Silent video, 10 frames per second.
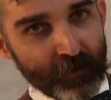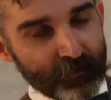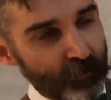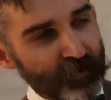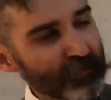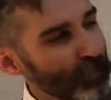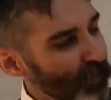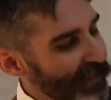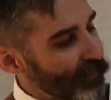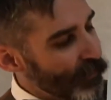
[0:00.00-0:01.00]
So this is
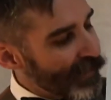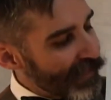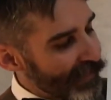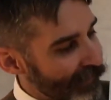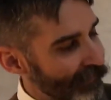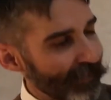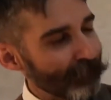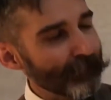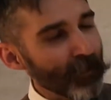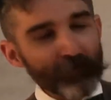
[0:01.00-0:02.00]
pretty unique and
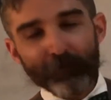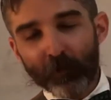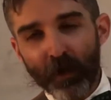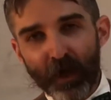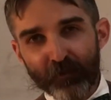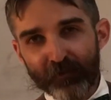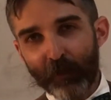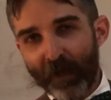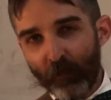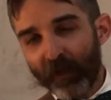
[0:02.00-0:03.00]
fun for us.
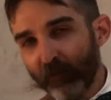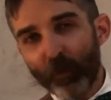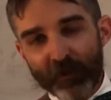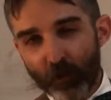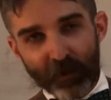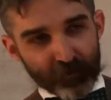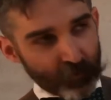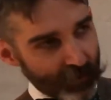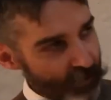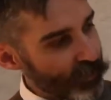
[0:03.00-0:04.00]
That way whenever we do
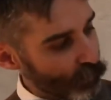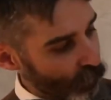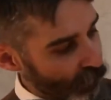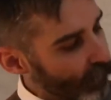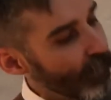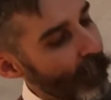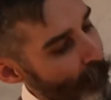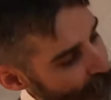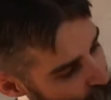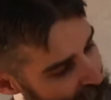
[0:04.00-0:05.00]
restoration work,
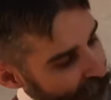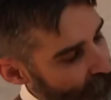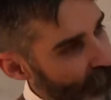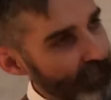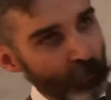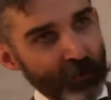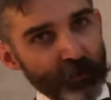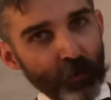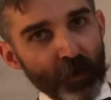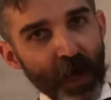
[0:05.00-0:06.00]
we can look at
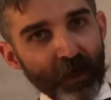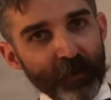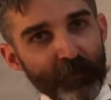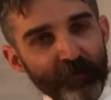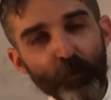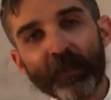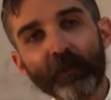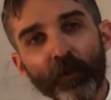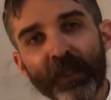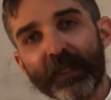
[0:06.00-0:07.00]
original documents, we
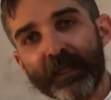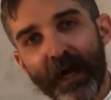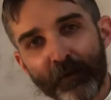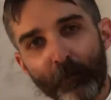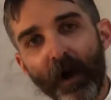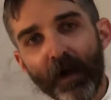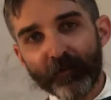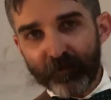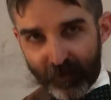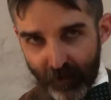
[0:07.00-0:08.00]
can look at E.I.
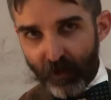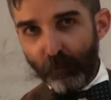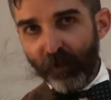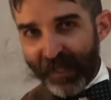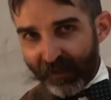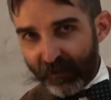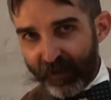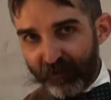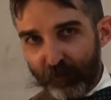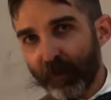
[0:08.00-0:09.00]
DuPont's plant
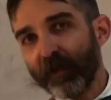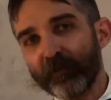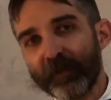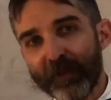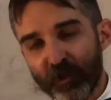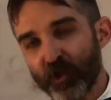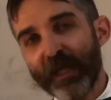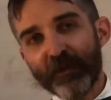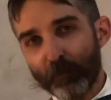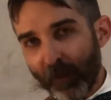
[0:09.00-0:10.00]
list because he
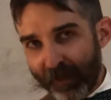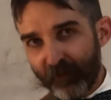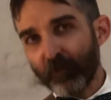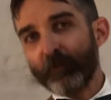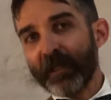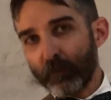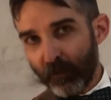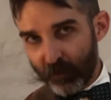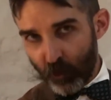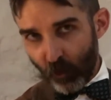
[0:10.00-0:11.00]
exchanged plants with people
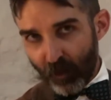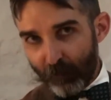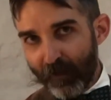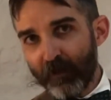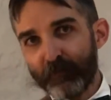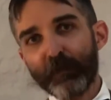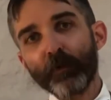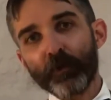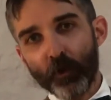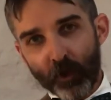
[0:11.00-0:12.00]
in Europe.
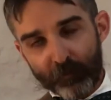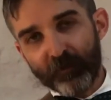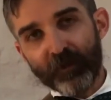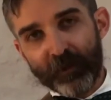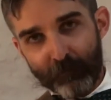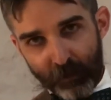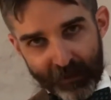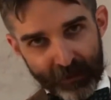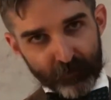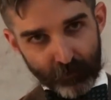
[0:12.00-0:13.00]
People in Europe sent him
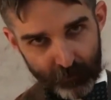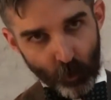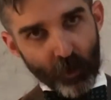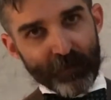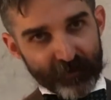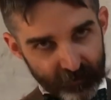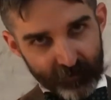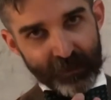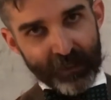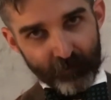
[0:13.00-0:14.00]
plants from Europe. He
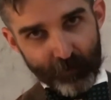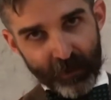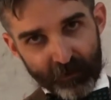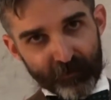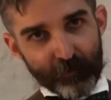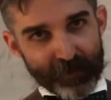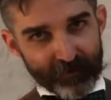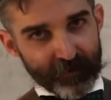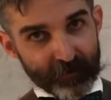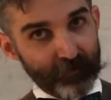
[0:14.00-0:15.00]
sent Native American
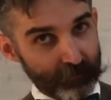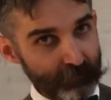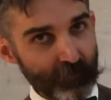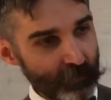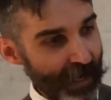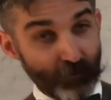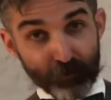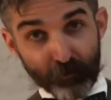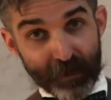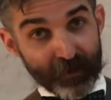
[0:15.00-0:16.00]
species out
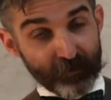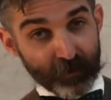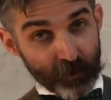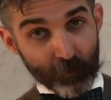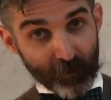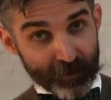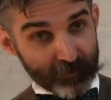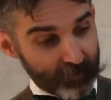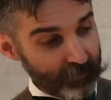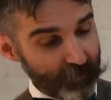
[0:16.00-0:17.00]
to France and other
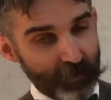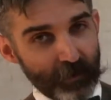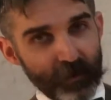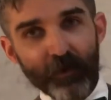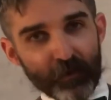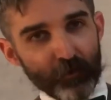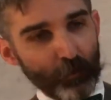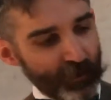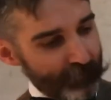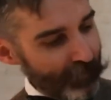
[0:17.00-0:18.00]
places. So
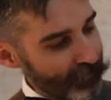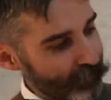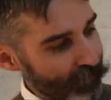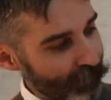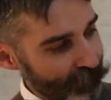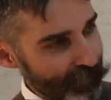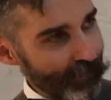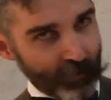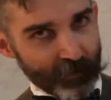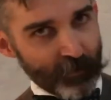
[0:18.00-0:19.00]
pretty fun stuff to be
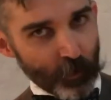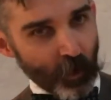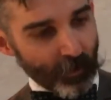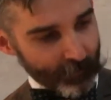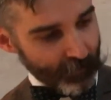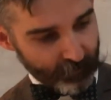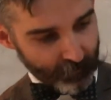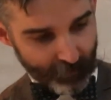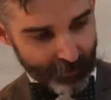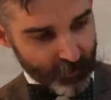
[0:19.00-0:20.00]
able to do garden
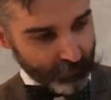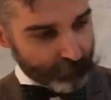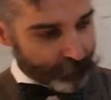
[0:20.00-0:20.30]
restoration.